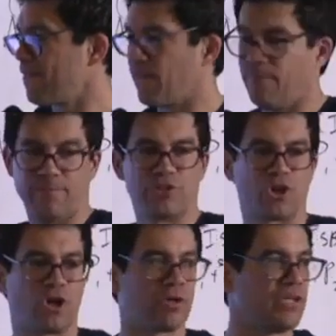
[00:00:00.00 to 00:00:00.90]
The
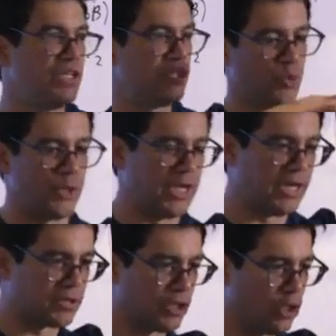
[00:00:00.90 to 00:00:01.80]
Shark Ninja went
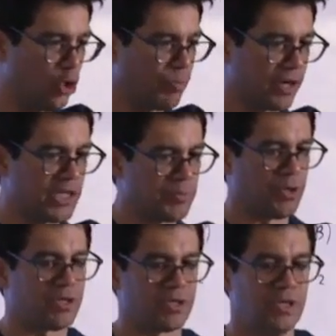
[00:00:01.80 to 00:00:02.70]
in at the low price
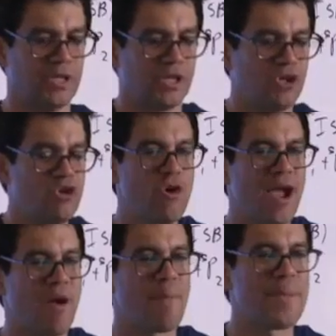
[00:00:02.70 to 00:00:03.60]
product. You know
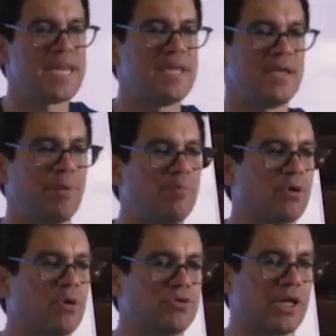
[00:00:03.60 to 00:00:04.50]
how many
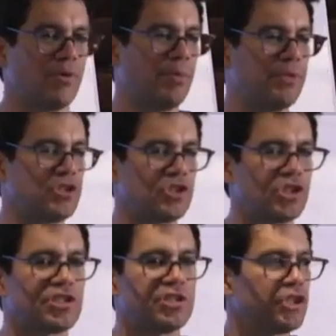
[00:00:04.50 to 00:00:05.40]
people go, Tai, what
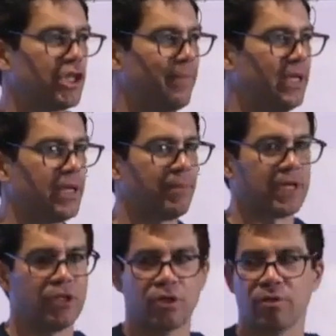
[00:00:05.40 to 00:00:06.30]
business uh, should I be in? I'm
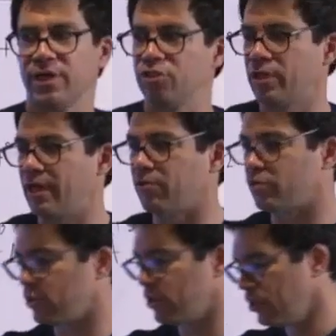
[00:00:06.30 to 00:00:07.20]
like, look around your
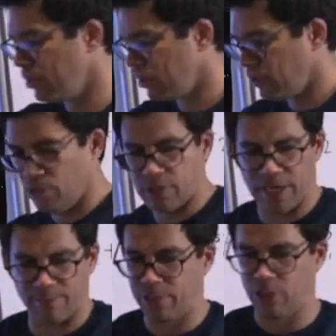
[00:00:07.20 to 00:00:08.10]
house. You
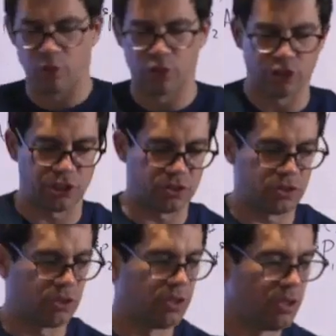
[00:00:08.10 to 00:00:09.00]
got pillow
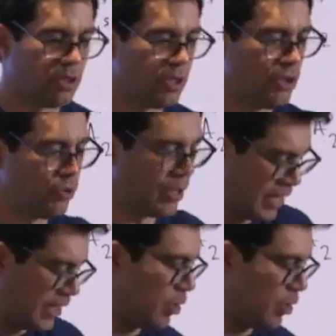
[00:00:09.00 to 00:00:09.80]
cushions. You got